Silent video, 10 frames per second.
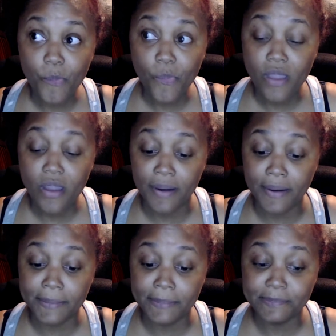
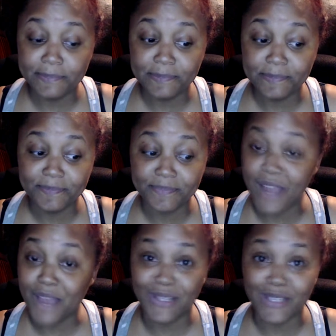
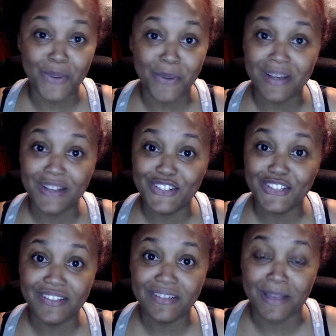Not really doing much.
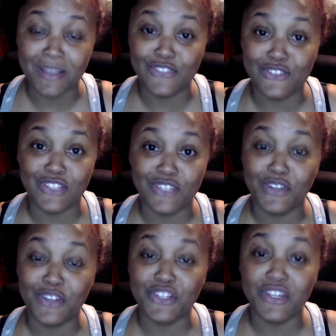My sister just
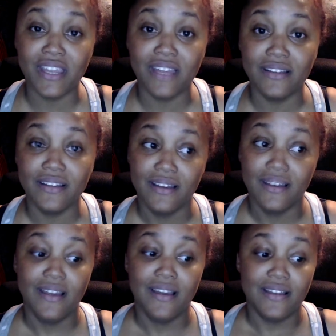finished cooking.
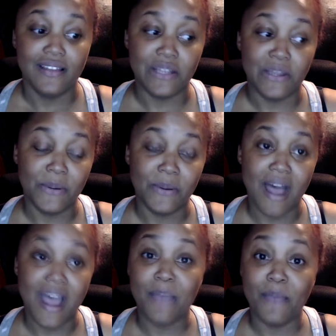So
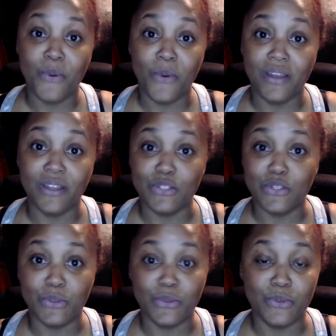I am going
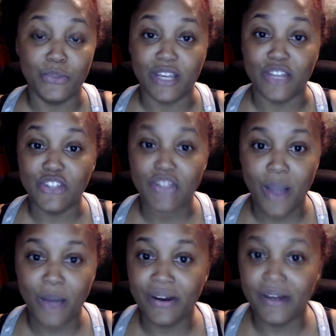to take a
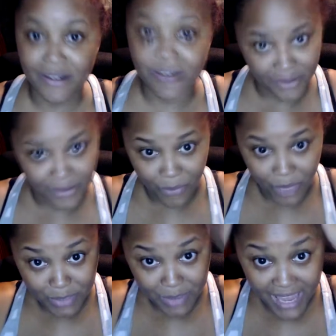shower,
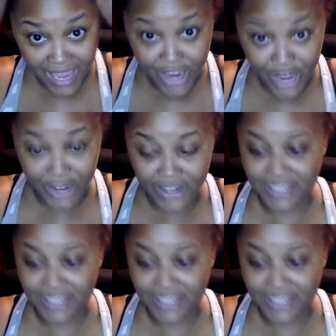wash my hair,